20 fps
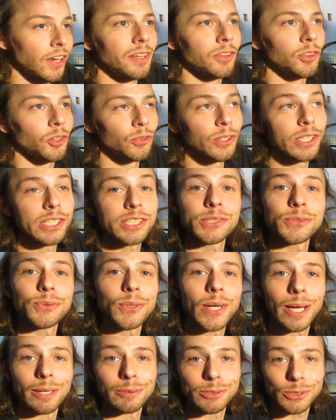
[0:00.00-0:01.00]
The reason
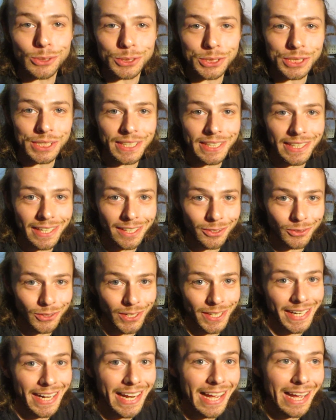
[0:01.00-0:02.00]
why I'm switching it out
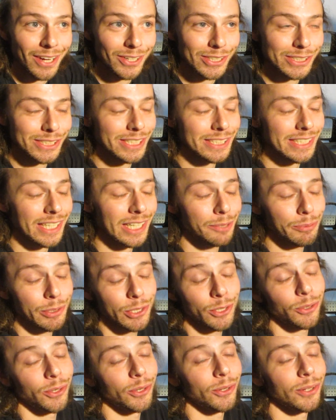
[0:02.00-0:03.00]
right now is because I'm gonna be
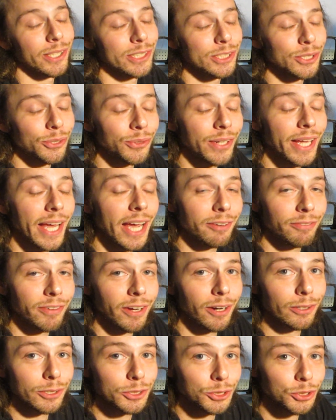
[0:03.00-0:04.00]
going on a 2.5
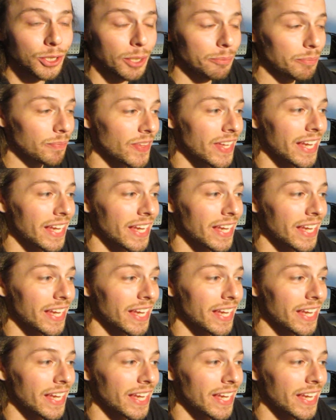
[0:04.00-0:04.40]
hour trip.